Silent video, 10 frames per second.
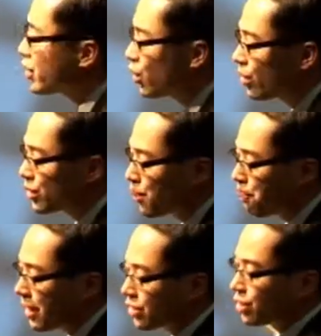to show you some
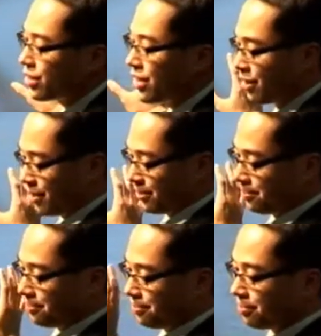pictures here.
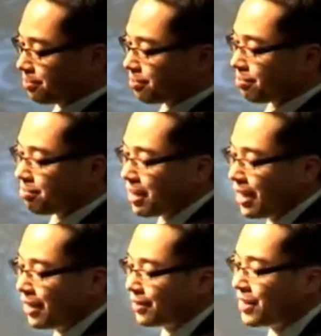
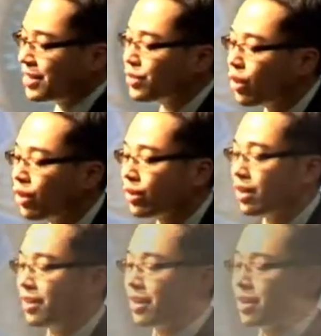These are